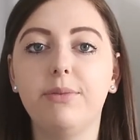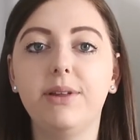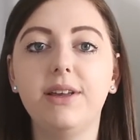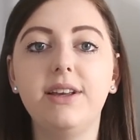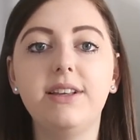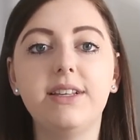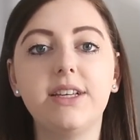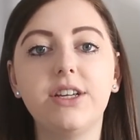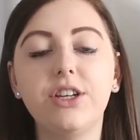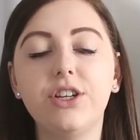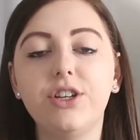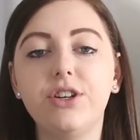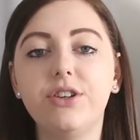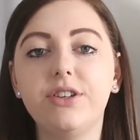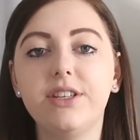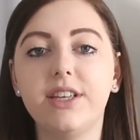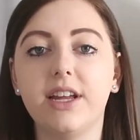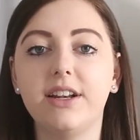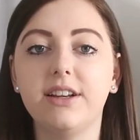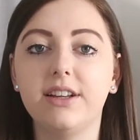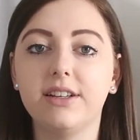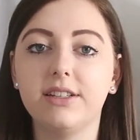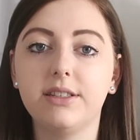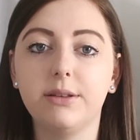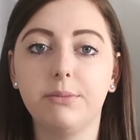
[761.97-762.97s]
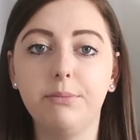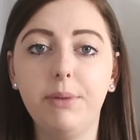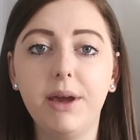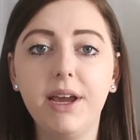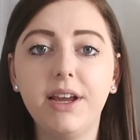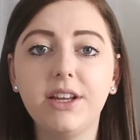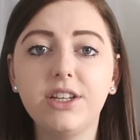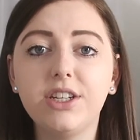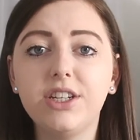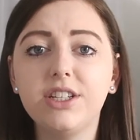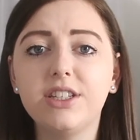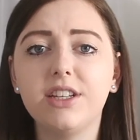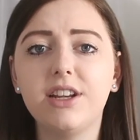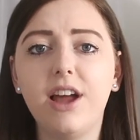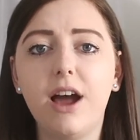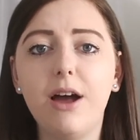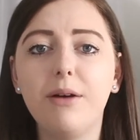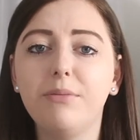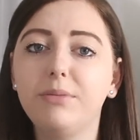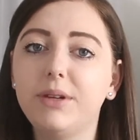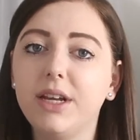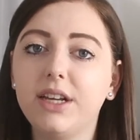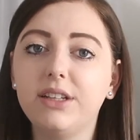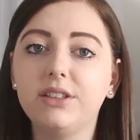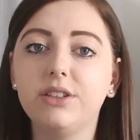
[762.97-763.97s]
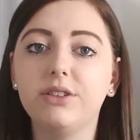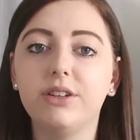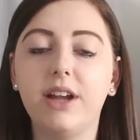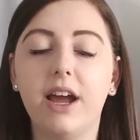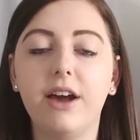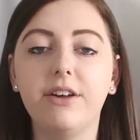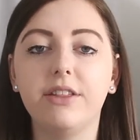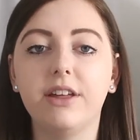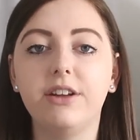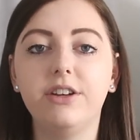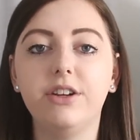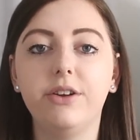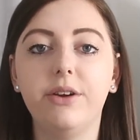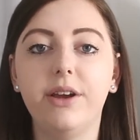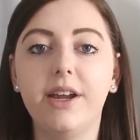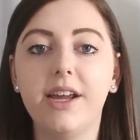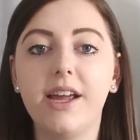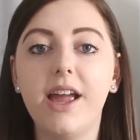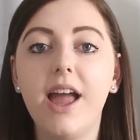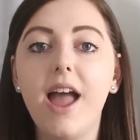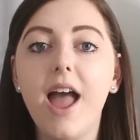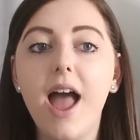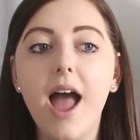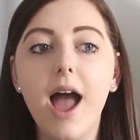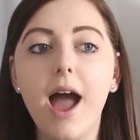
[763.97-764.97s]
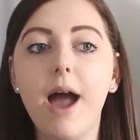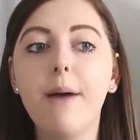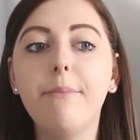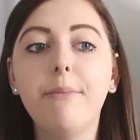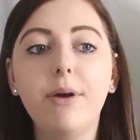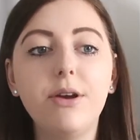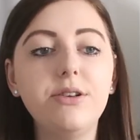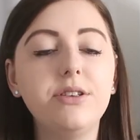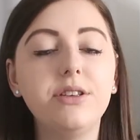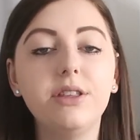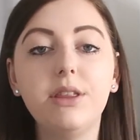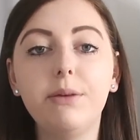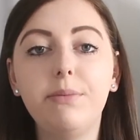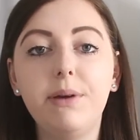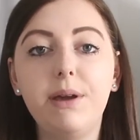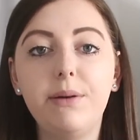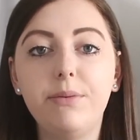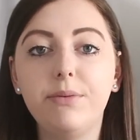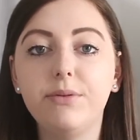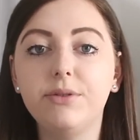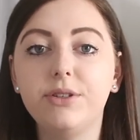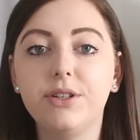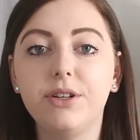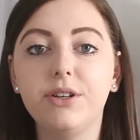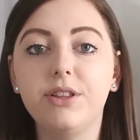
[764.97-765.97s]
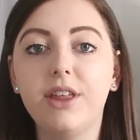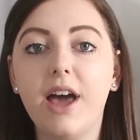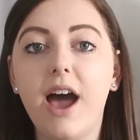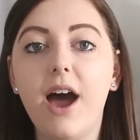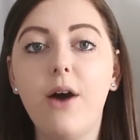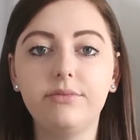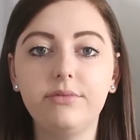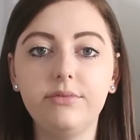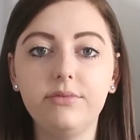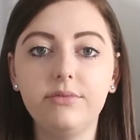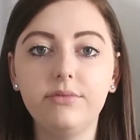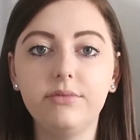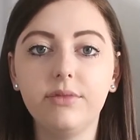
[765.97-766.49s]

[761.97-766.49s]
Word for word: please could you send us some pictures and updates on how they're doing? And most of the people do that.